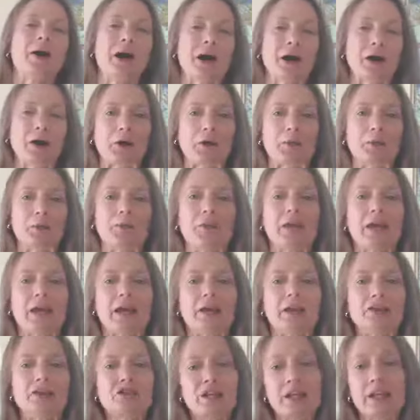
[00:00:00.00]
Um,
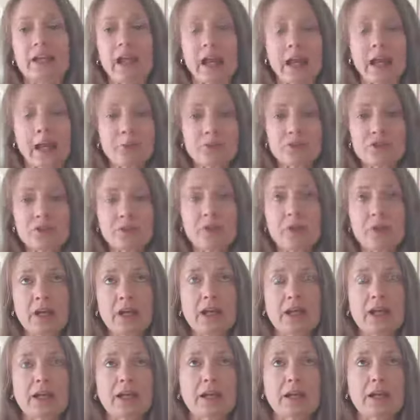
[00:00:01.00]
she came to
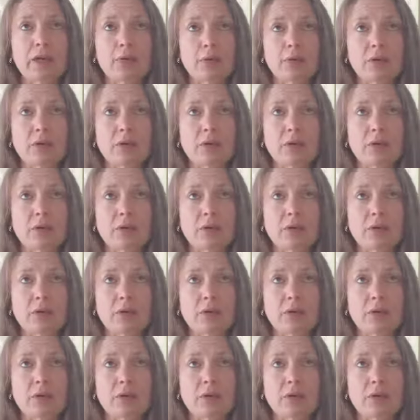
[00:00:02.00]
me